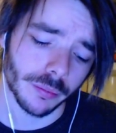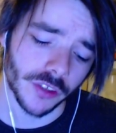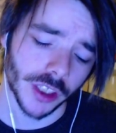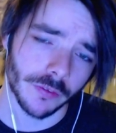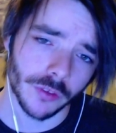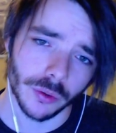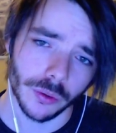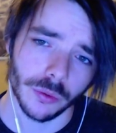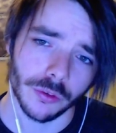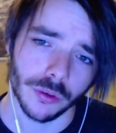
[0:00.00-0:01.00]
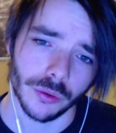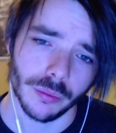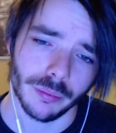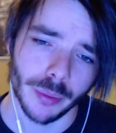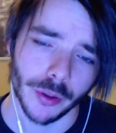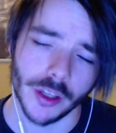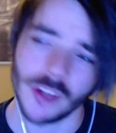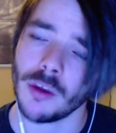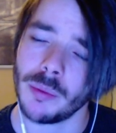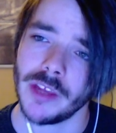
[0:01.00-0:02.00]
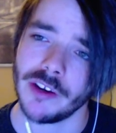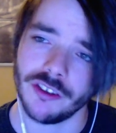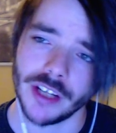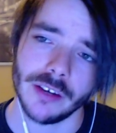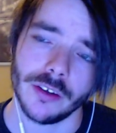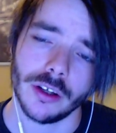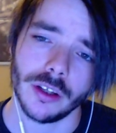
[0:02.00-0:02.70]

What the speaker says: TF2 to put it at the top of their agenda.